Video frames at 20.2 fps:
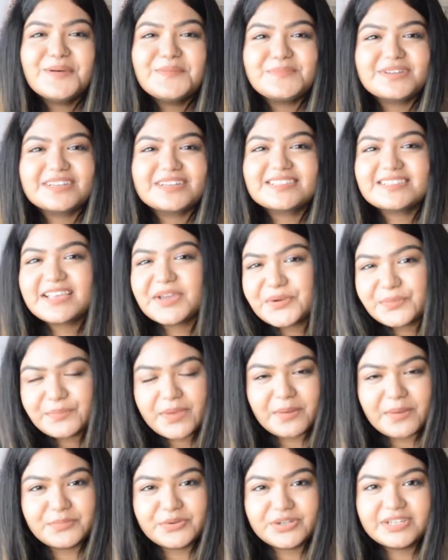because I
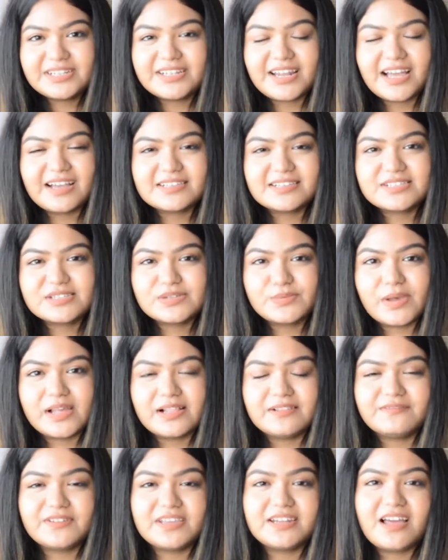remember in class
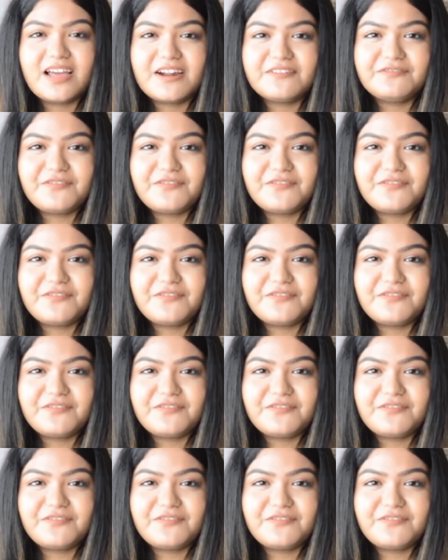12 in our